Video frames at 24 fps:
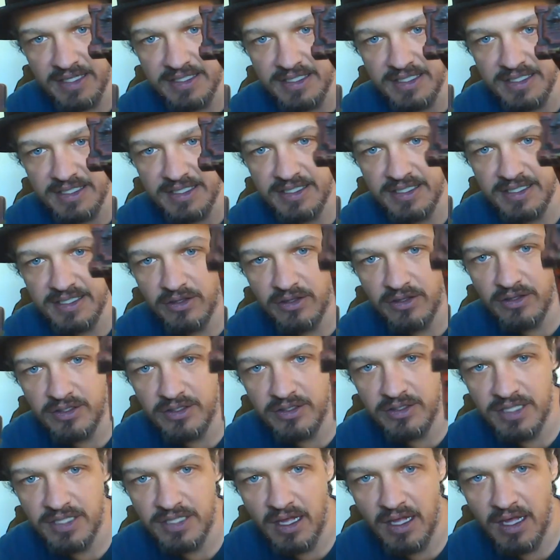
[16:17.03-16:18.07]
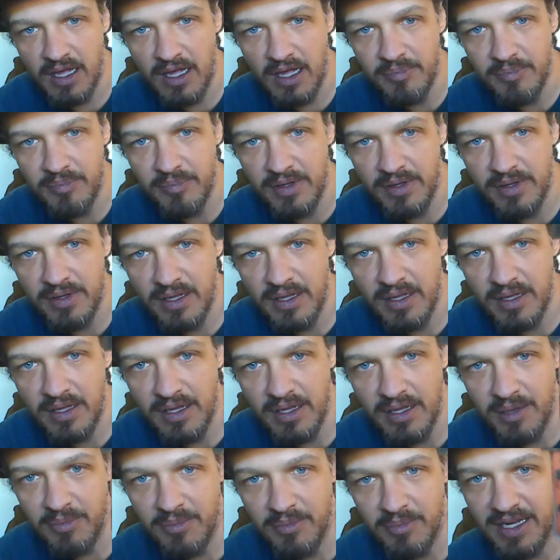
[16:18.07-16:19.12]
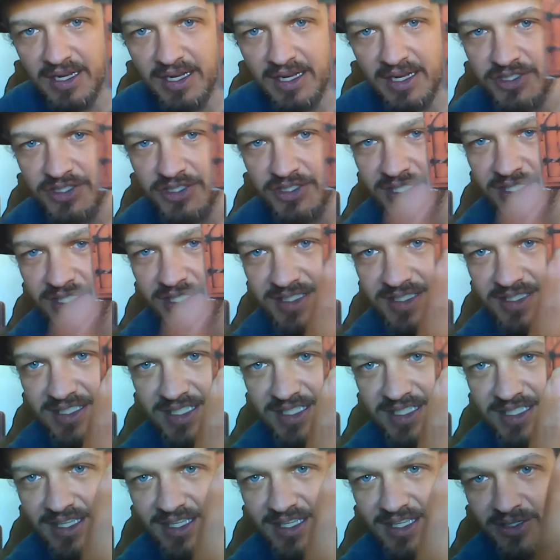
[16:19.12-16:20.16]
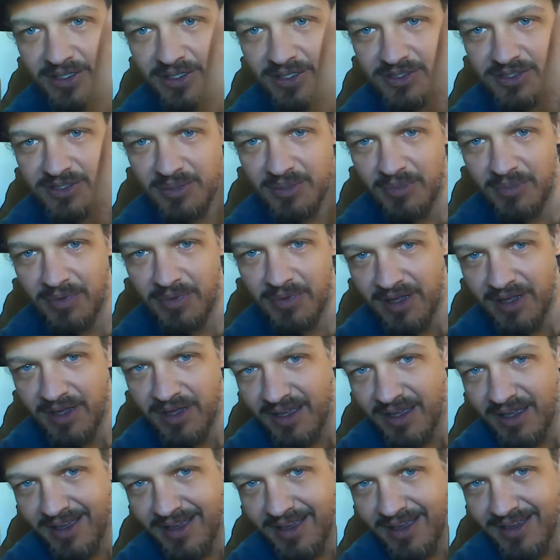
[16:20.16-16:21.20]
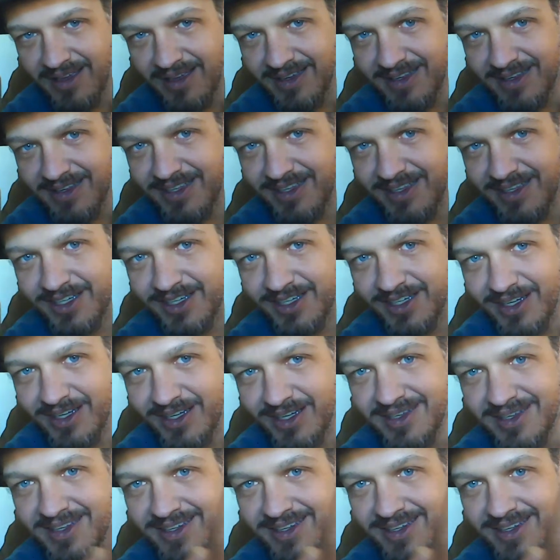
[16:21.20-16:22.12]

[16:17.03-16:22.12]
detail on top, but as you can see, there's some gook